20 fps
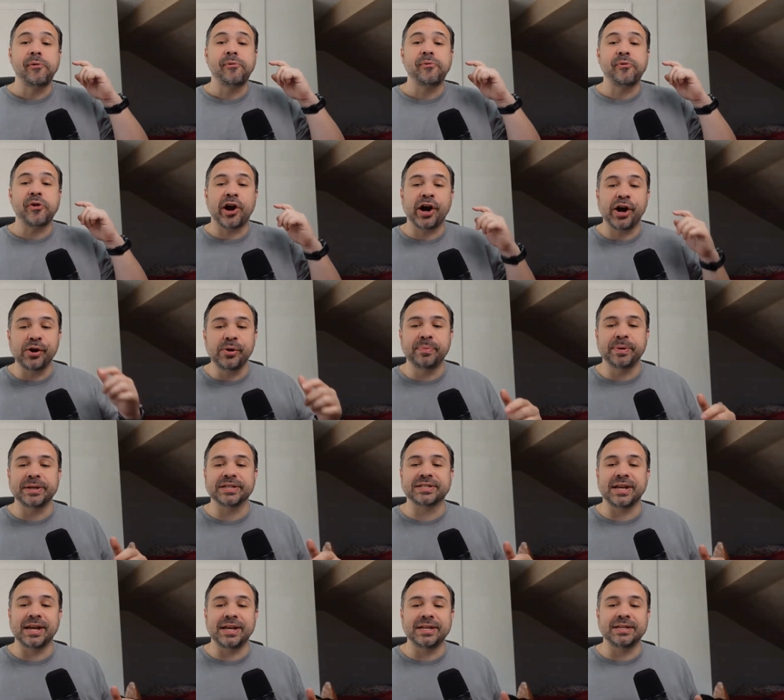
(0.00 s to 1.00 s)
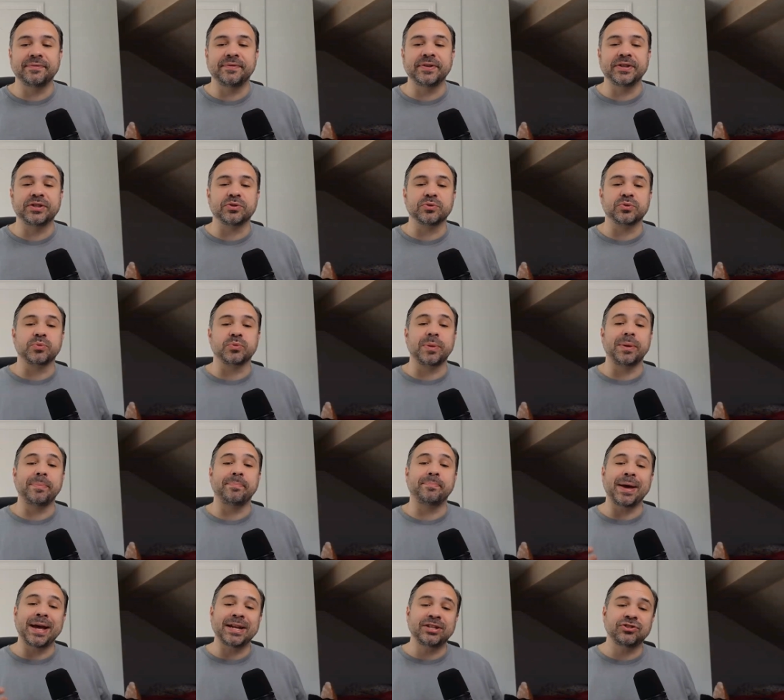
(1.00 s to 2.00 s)
The hope is that individuals will be
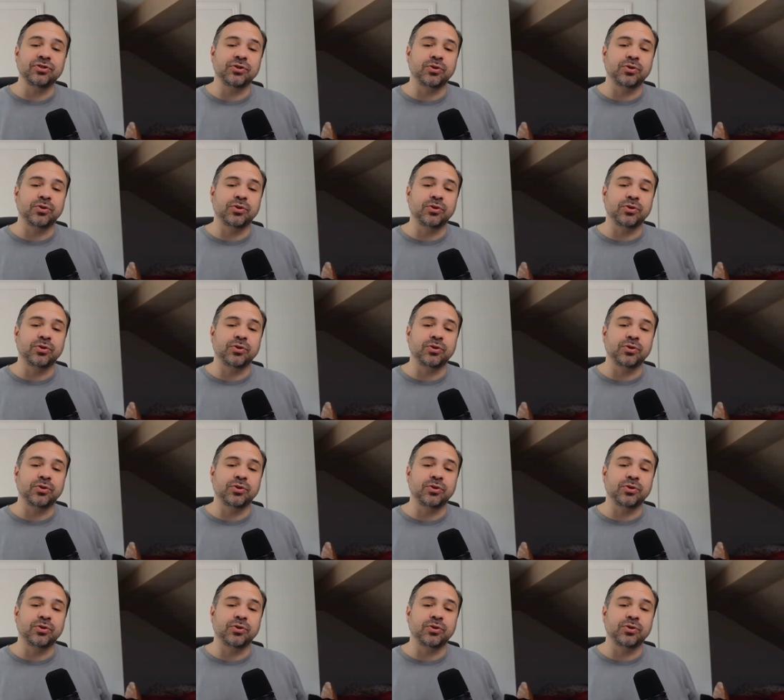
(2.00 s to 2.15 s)
better